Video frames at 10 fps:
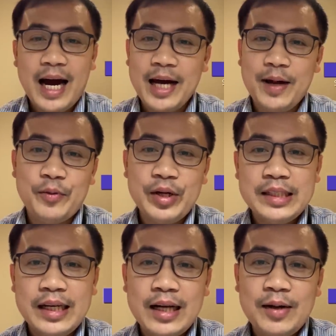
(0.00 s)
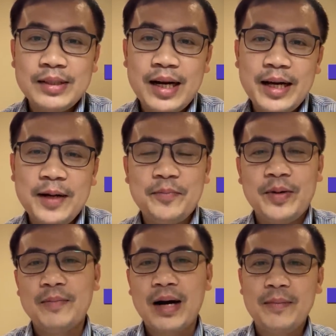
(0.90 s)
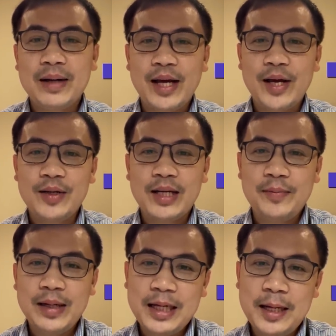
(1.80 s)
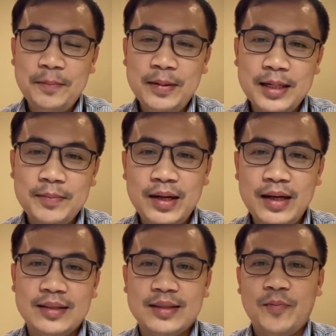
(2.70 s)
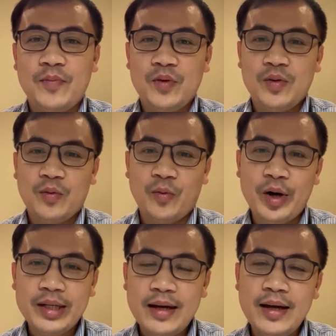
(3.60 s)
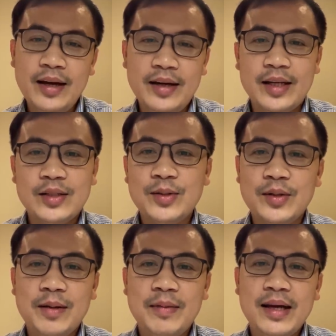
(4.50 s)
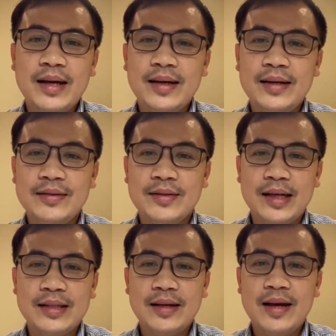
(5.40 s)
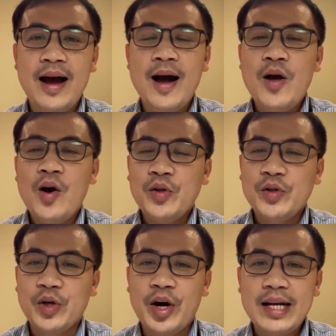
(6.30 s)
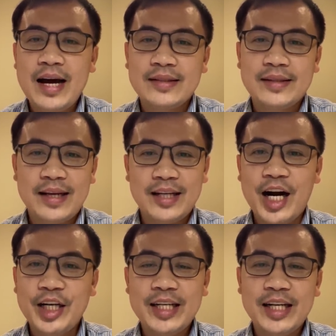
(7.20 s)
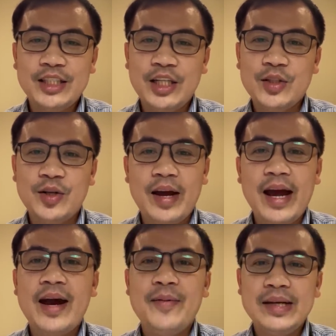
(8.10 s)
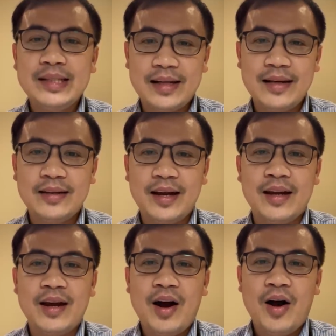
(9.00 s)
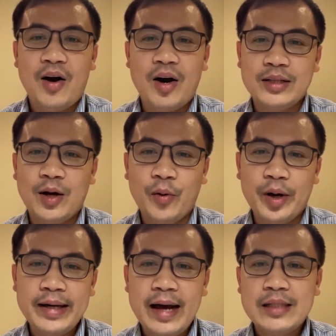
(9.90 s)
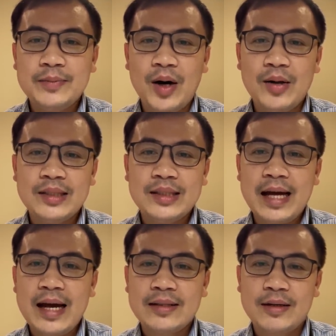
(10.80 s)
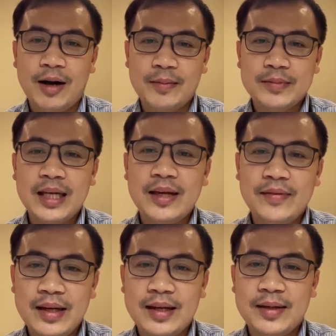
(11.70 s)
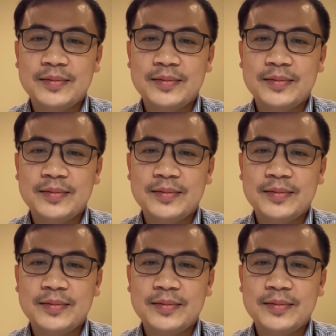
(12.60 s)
I am Richie Kausaren from Amadeo, Cavite, Philippines. Working here in Surabaya, Indonesia. Join us every Sunday on The World Exposed JESCOM TV.